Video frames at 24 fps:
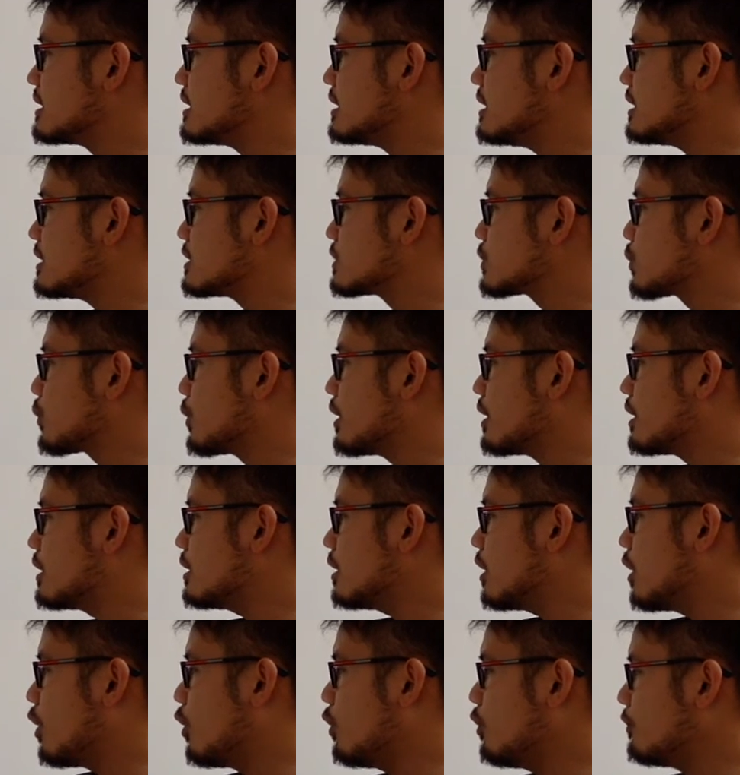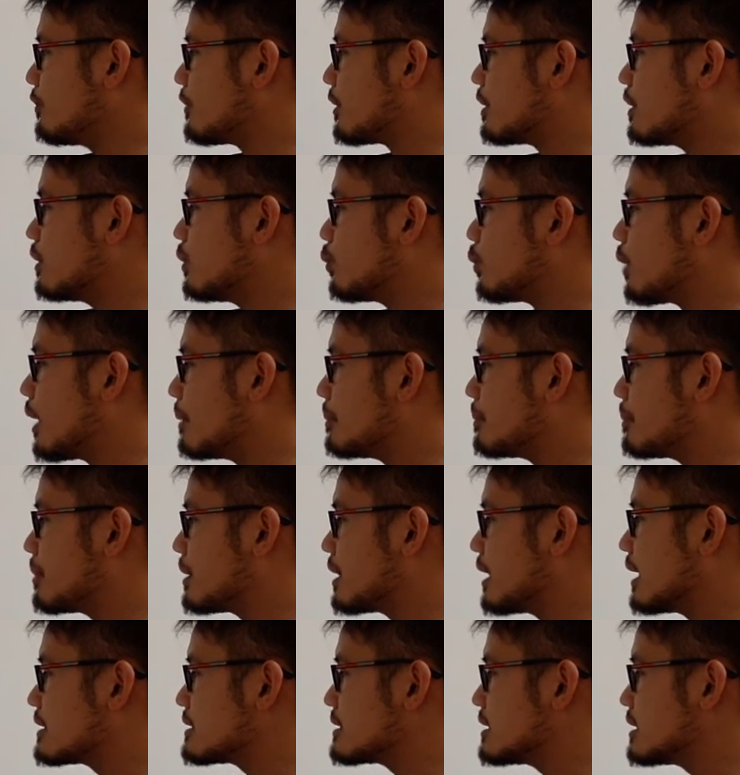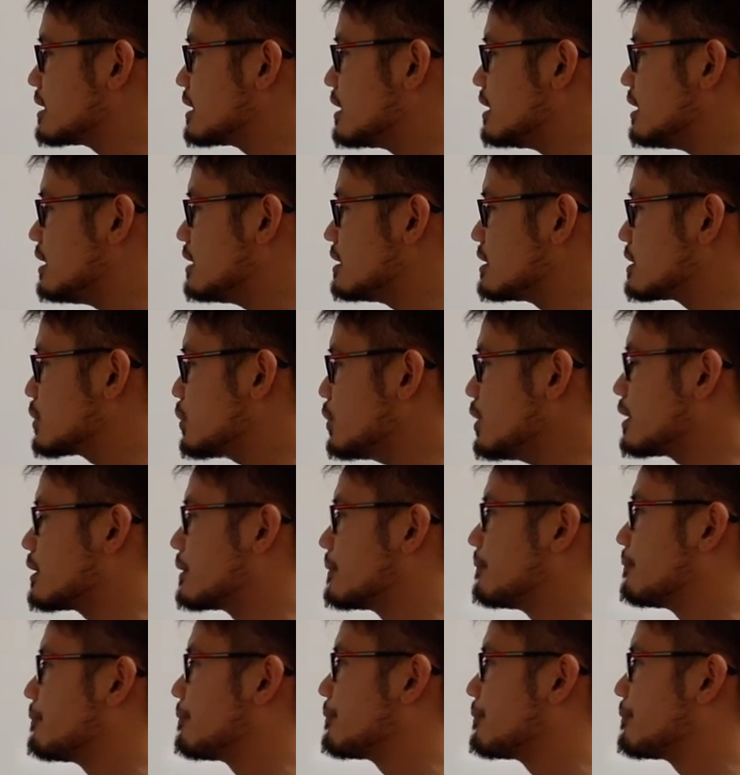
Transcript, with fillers: t squared over 1 plus t squared.